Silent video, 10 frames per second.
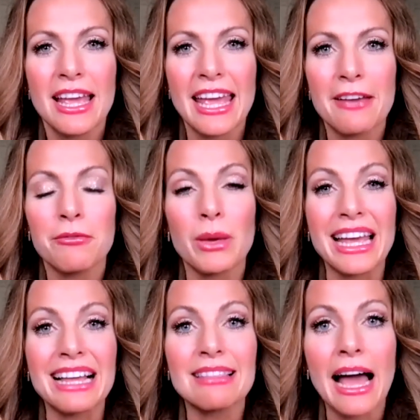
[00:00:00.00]
If we
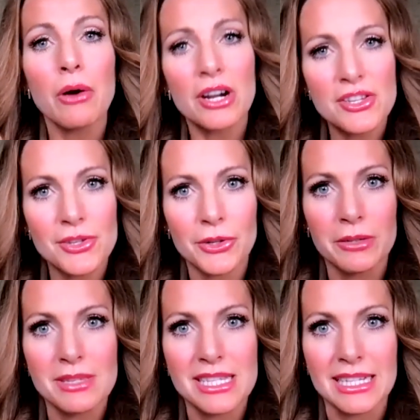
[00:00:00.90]
allow our
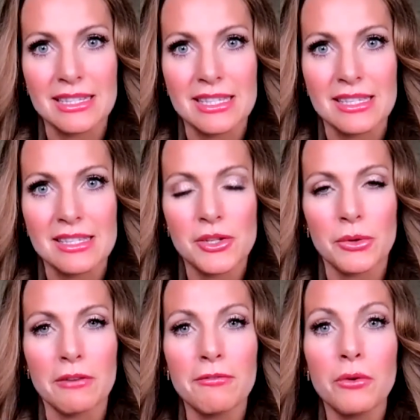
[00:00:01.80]
circumstances to
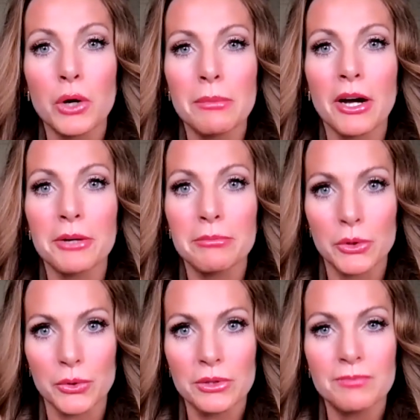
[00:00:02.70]
inform our
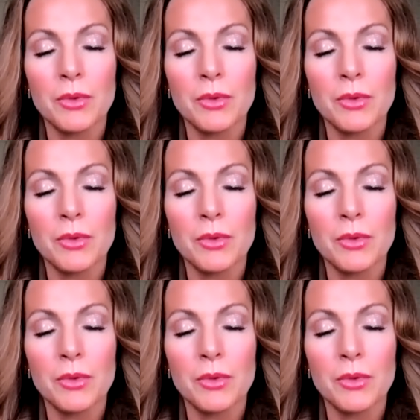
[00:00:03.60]
mood,